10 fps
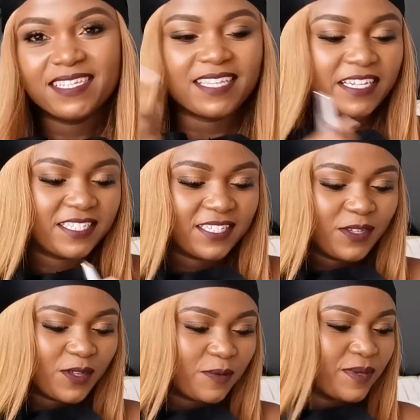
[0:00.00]
Santi,
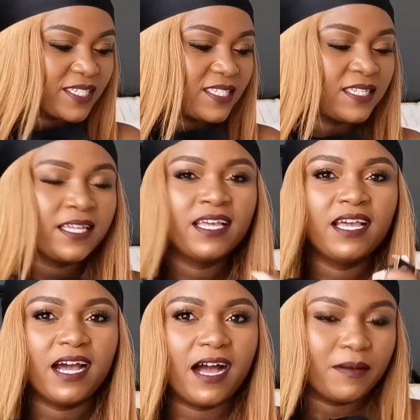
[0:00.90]
you're the best.
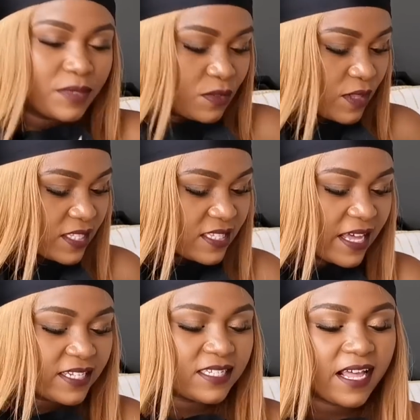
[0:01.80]
So that's
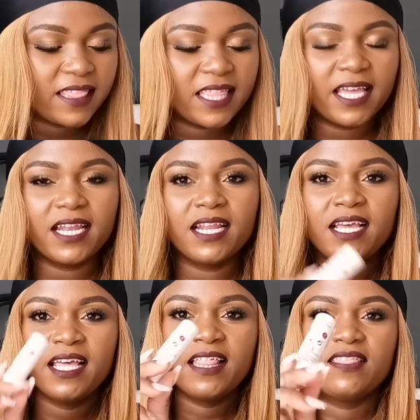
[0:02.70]
that. And then
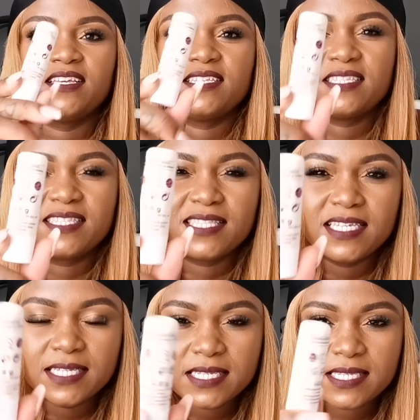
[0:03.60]
there's
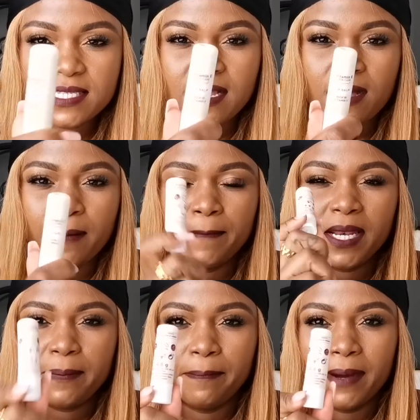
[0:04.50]
this
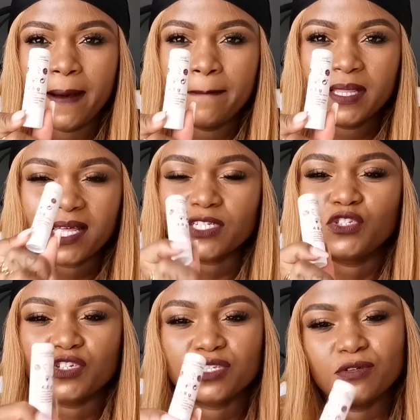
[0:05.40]
lip balm that
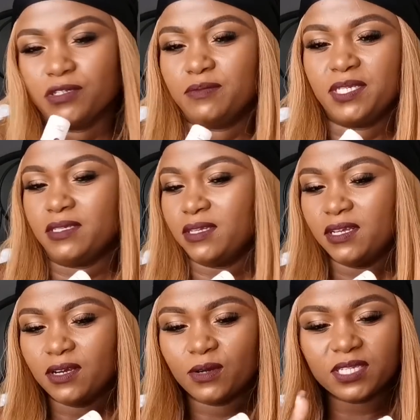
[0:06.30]
just got me.
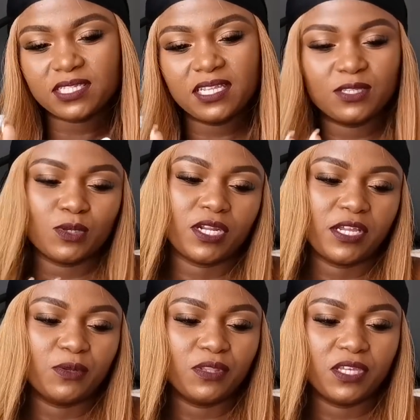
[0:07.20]
Honestly, this one
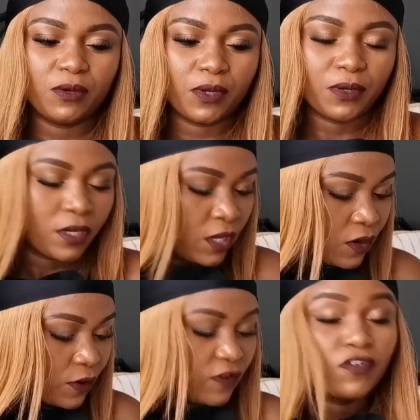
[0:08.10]
I don't think you can.
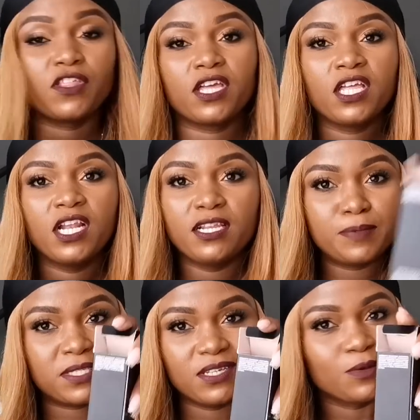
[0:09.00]
Okay, for the
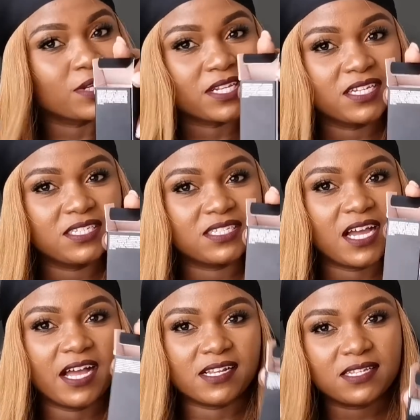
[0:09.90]
lipstick, you can get it
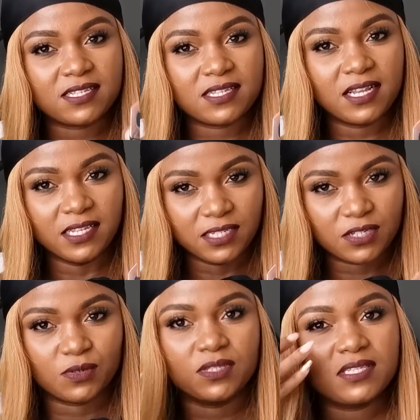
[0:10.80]
at
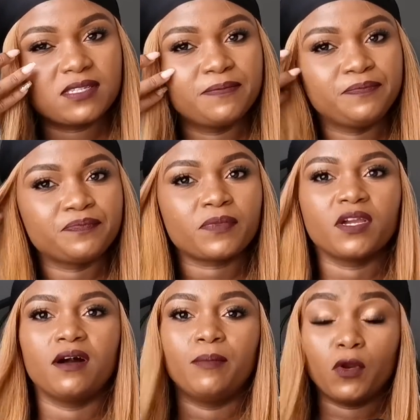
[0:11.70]
Linton's
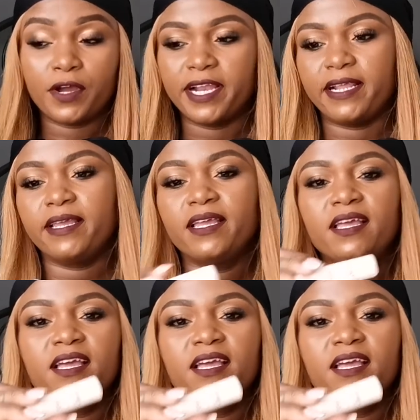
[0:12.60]
locally.